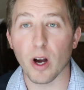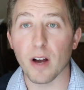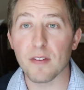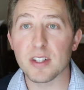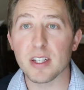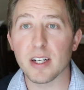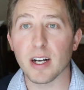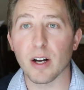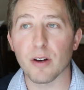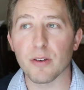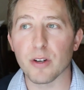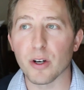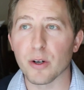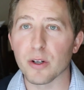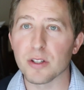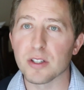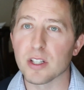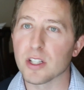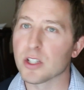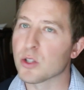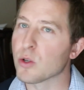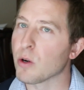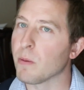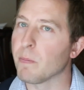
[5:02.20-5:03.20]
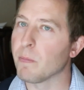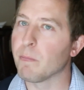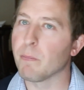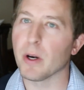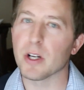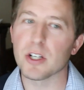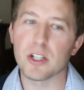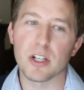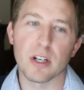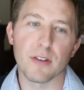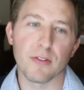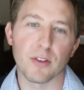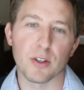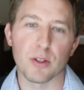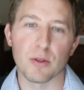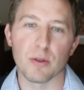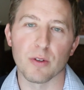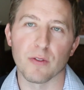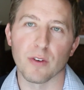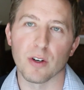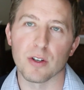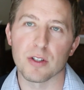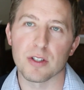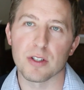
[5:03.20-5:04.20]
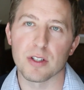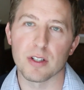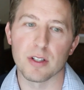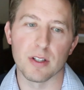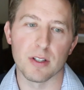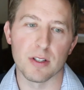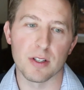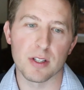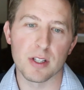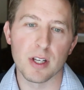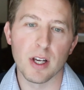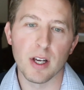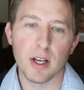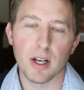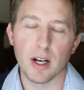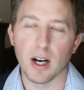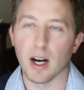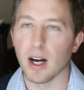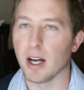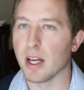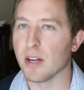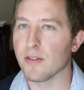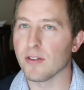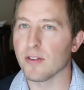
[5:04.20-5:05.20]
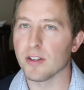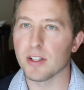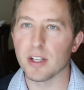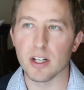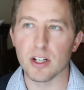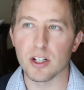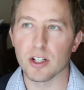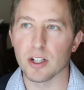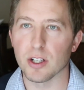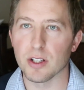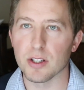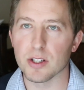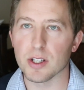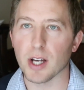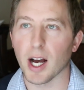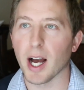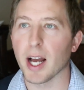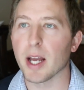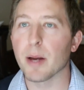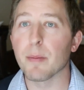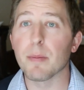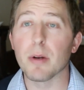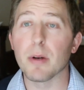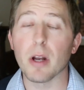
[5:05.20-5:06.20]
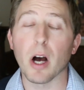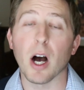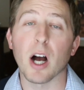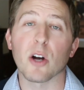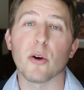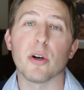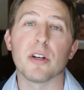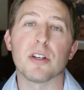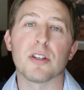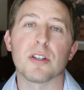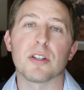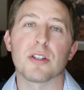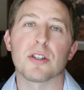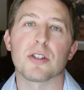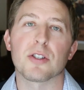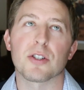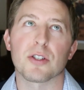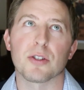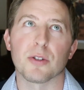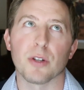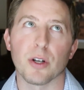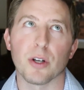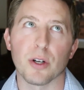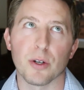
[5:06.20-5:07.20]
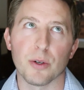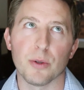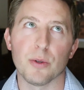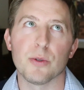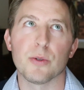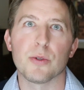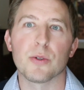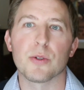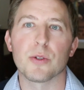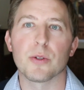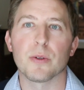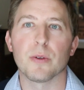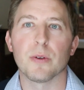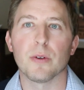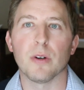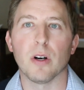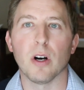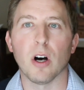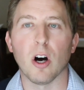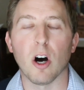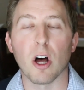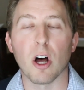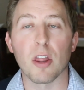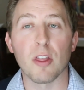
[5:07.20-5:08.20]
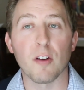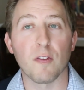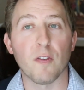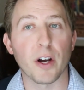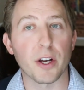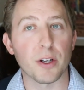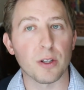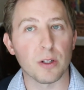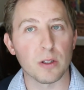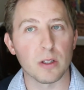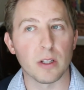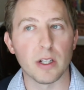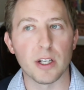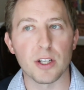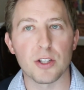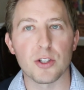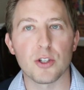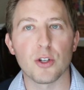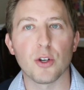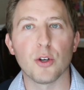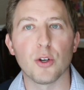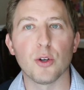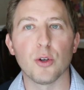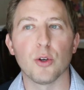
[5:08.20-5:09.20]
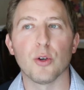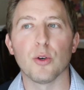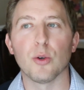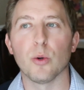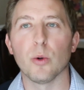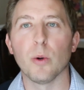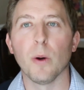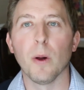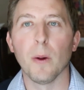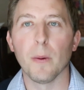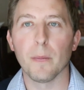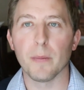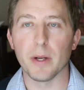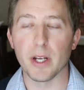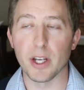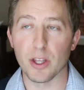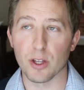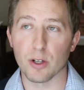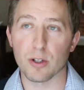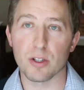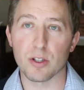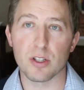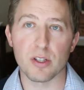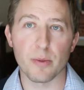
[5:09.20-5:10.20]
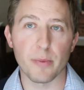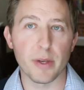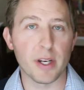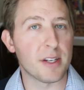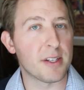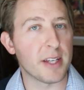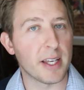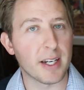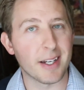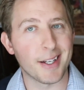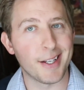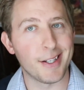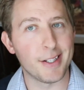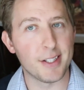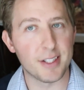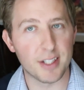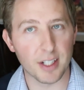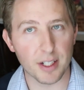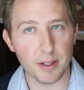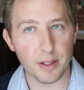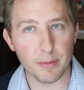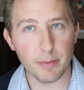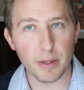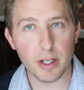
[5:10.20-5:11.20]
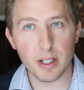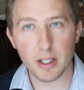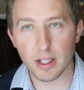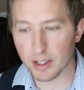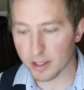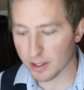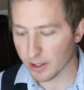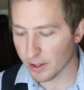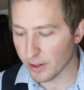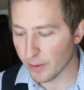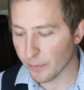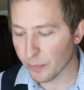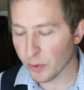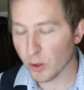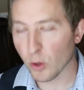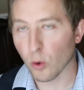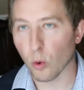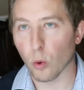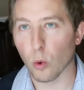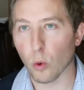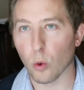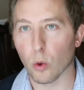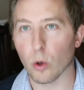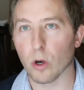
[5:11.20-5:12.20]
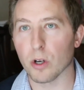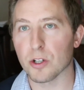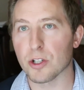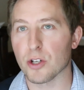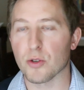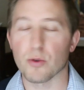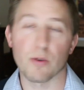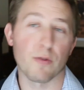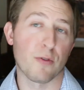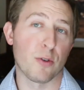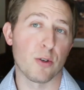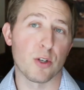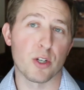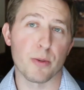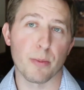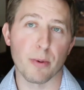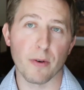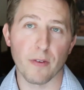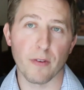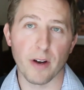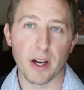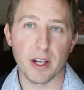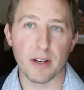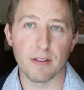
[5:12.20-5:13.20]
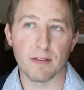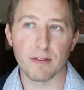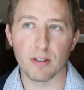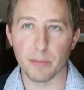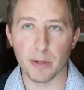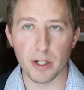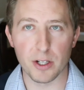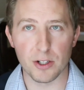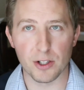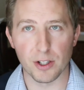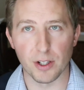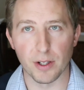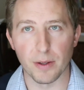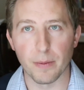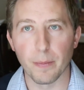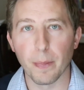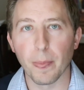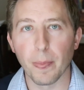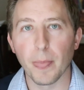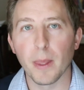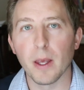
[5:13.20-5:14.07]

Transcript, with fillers: I've sent out notices to a bunch of different universities, invitations. I am not going to disclose on the final list who either submitted data and didn't make it or just refused to provide information.